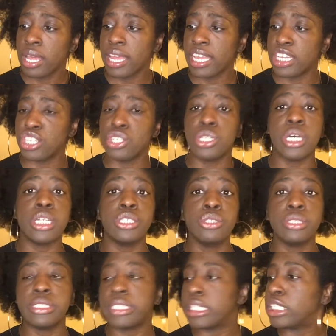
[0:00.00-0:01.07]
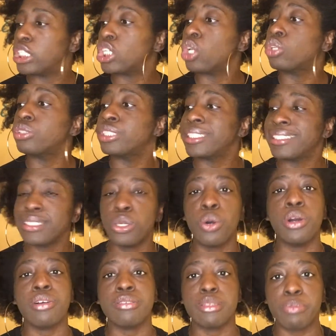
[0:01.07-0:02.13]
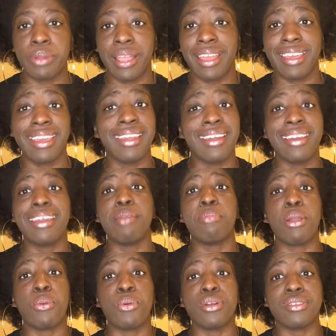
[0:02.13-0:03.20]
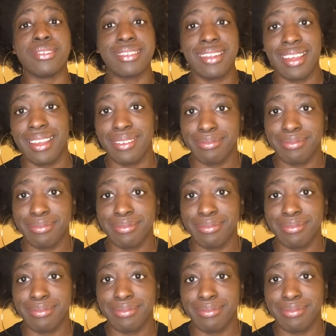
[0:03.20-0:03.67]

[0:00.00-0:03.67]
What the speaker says: Indulgent Oil Spray. I cannot get my words today.